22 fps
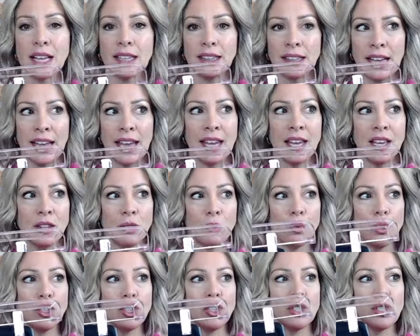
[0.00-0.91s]
length,
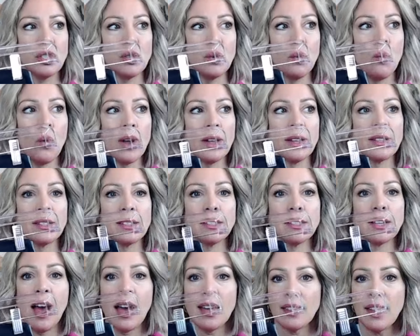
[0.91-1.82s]
which is the
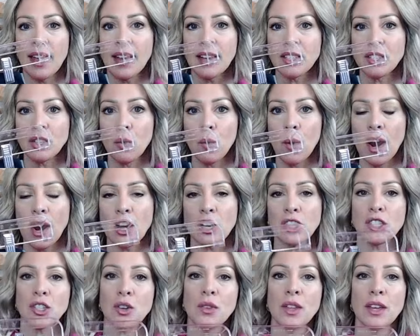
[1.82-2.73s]
ones I like to wear,
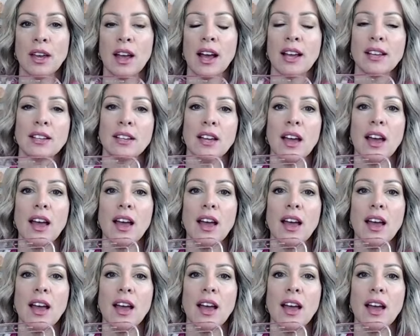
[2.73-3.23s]
so that I